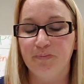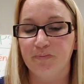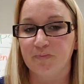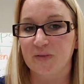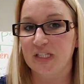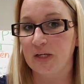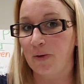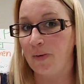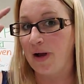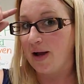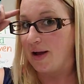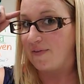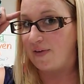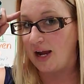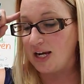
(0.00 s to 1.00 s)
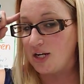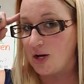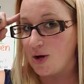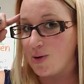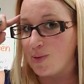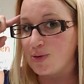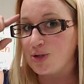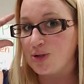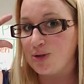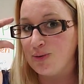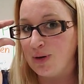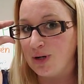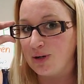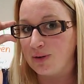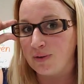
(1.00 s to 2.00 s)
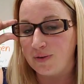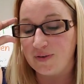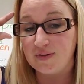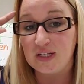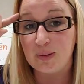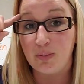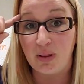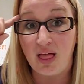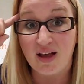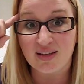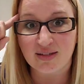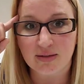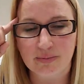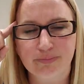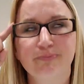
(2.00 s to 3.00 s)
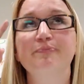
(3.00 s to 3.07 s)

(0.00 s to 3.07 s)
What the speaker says: So if I know 250 plus